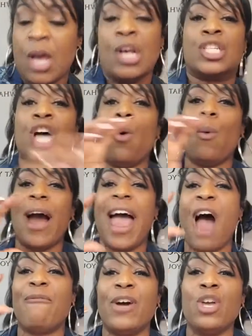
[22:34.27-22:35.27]
So
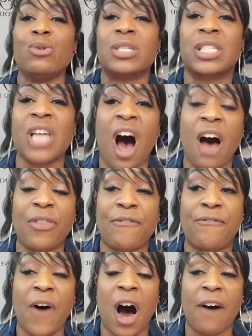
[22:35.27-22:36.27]
wherever you saw the
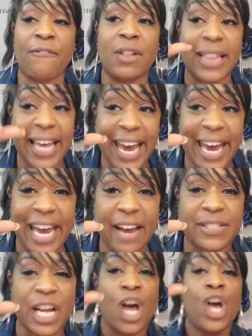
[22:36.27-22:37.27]

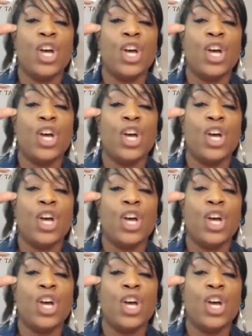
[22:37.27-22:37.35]
leaves,